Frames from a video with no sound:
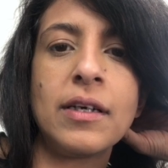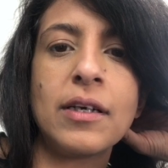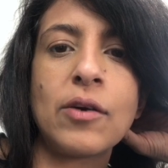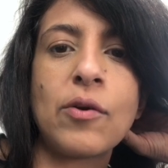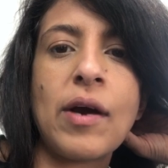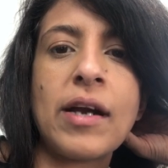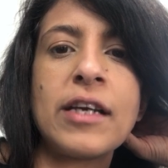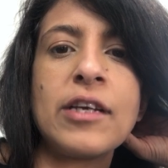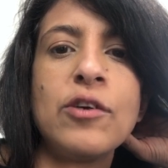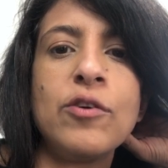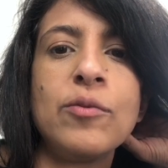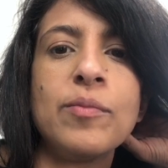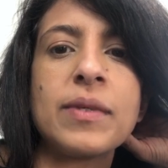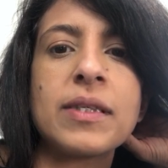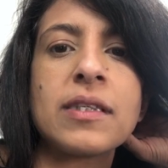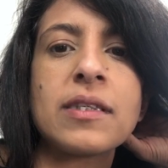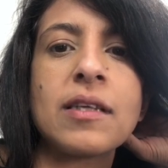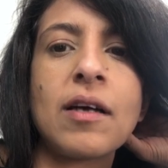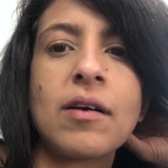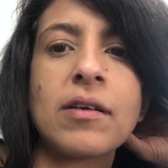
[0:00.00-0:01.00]
Granny Uma
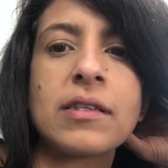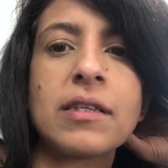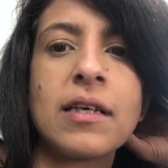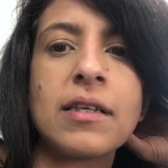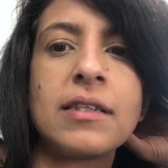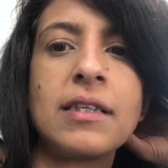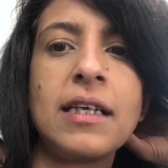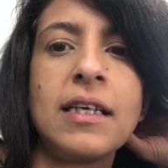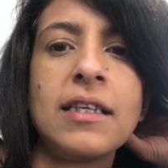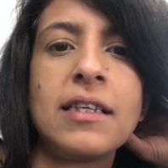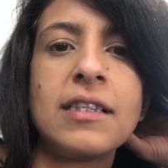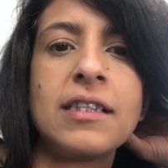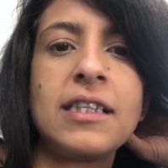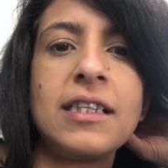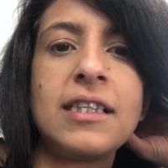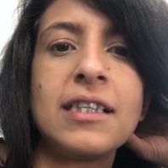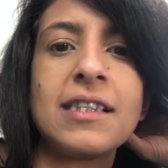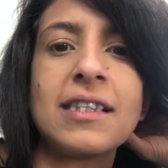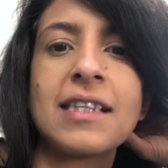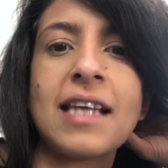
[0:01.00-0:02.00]
sucked her teeth. She
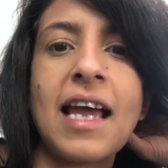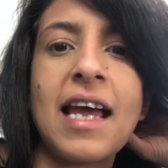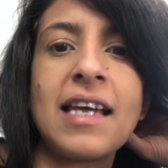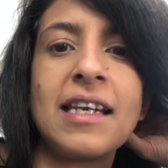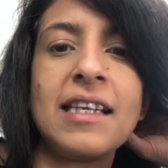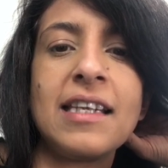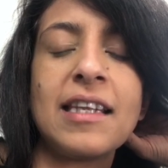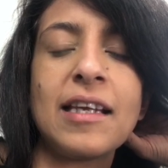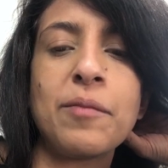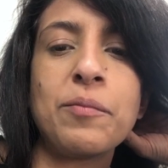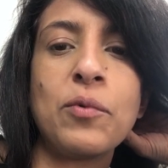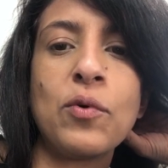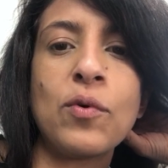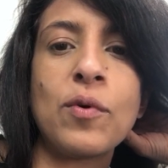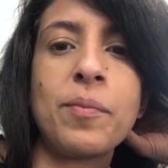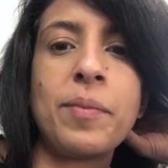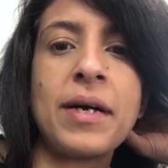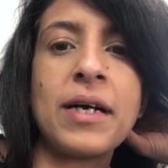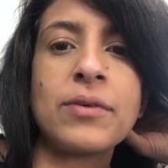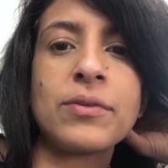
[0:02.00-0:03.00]
didn't say anything more
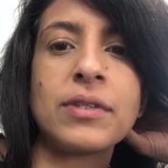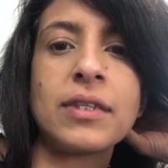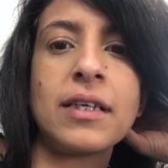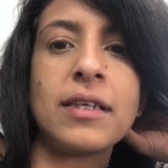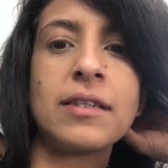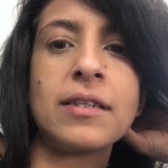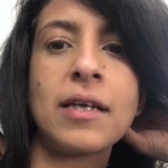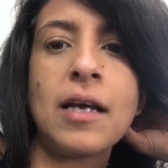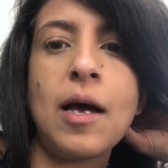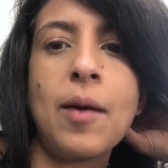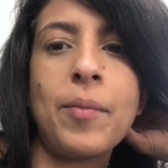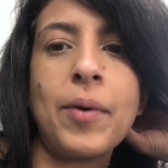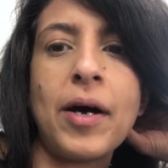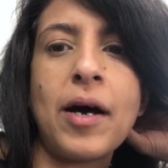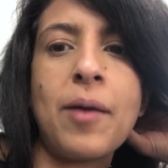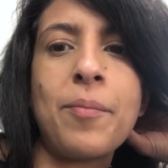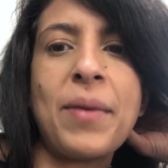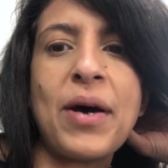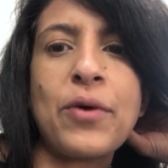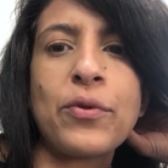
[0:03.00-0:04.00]
about it, but
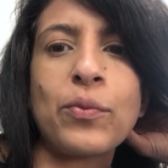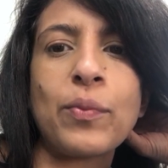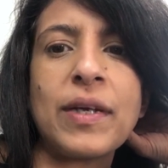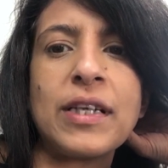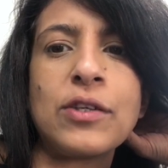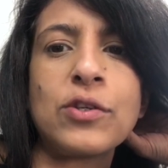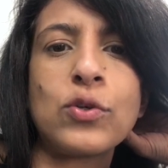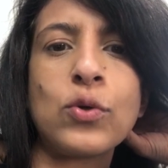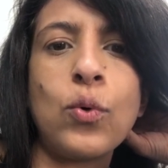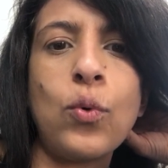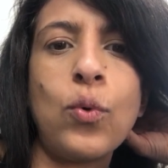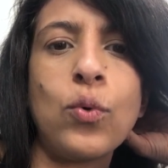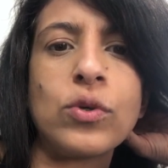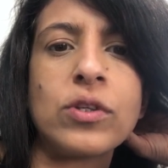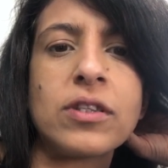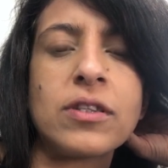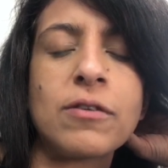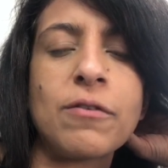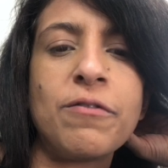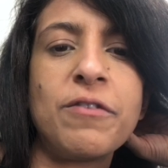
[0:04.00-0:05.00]
her mouth went
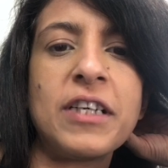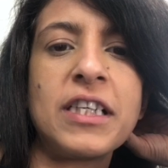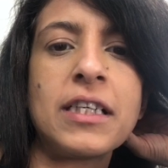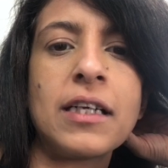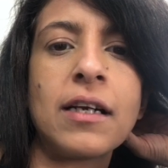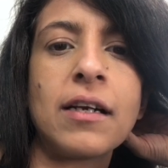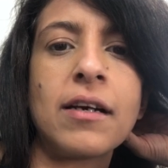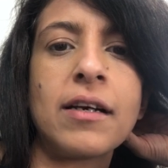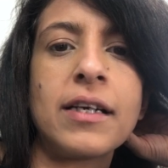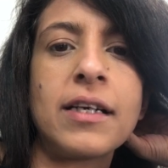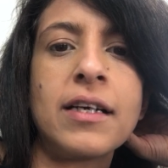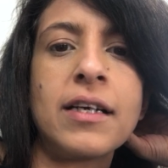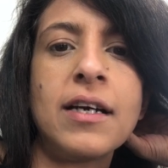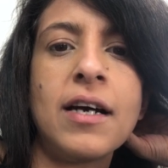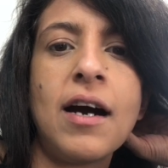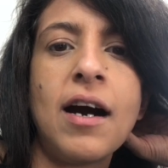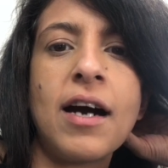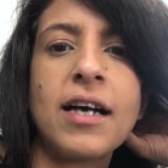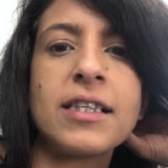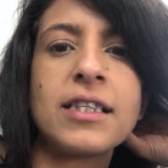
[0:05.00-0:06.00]
taut as a fishing line.
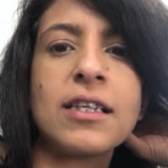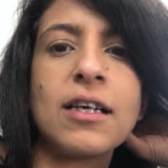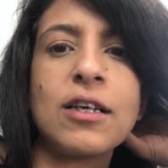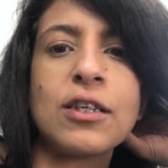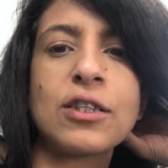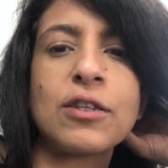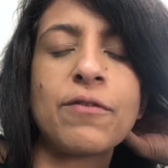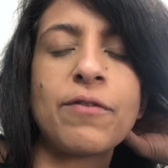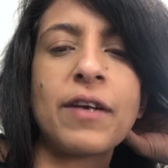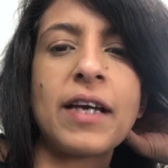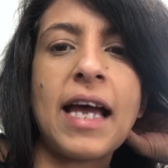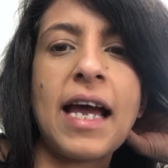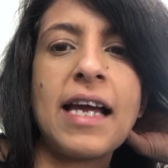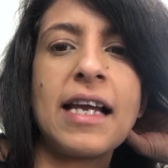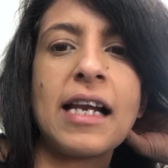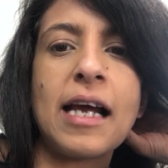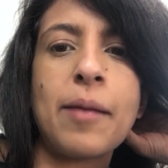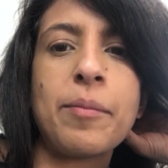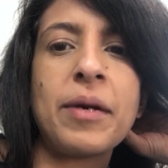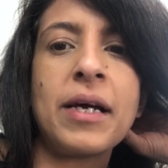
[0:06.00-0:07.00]
I searched for
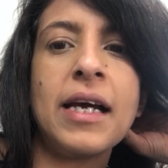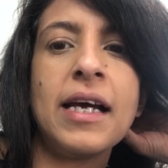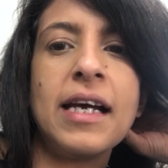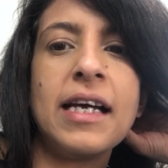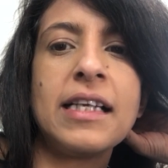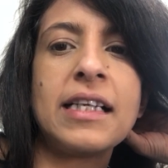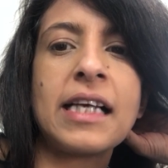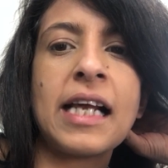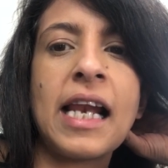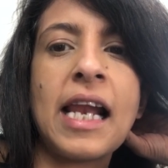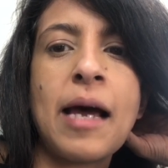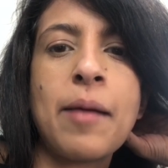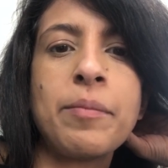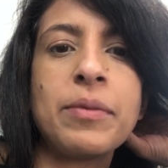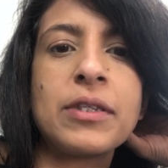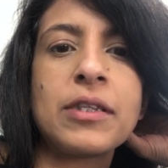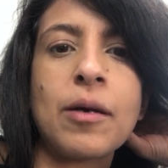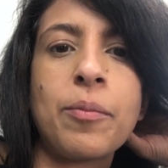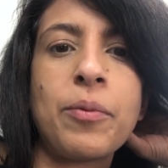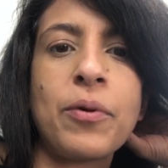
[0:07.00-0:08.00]
Caleb. He'd
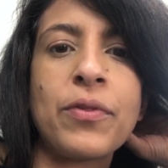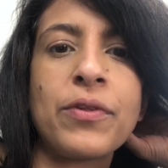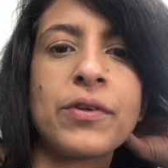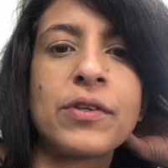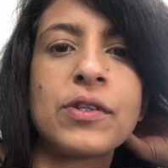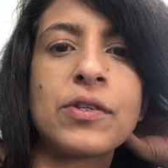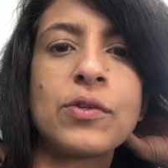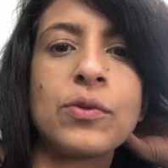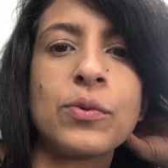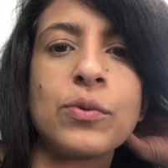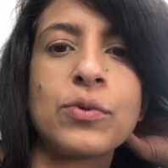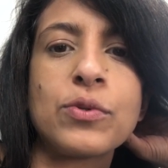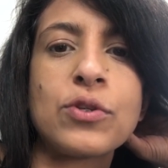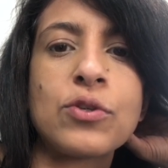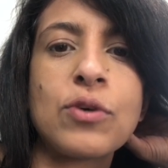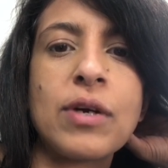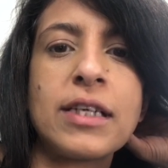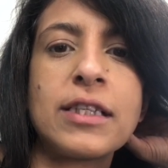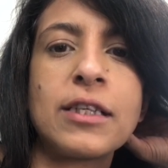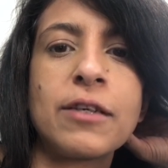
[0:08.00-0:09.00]
clambered up on the stool,
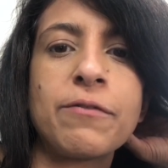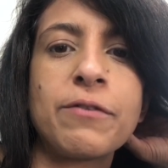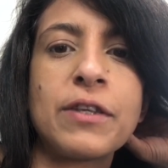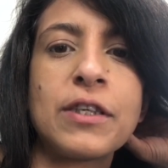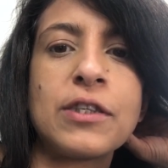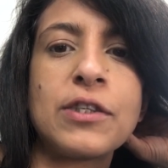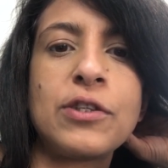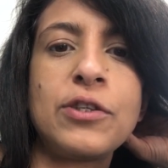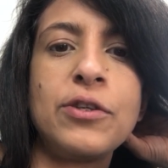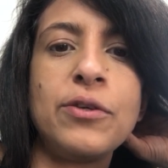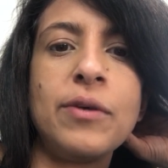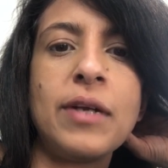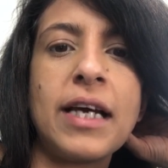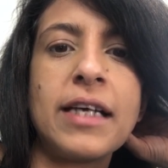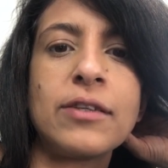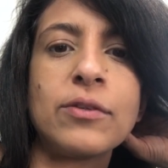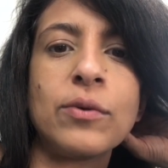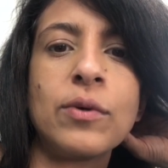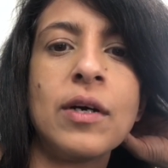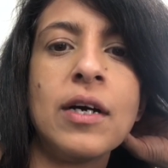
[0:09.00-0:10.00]
stretching for the stew
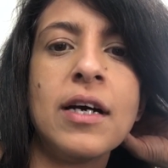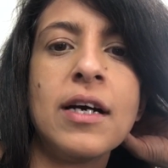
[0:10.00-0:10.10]
ladle.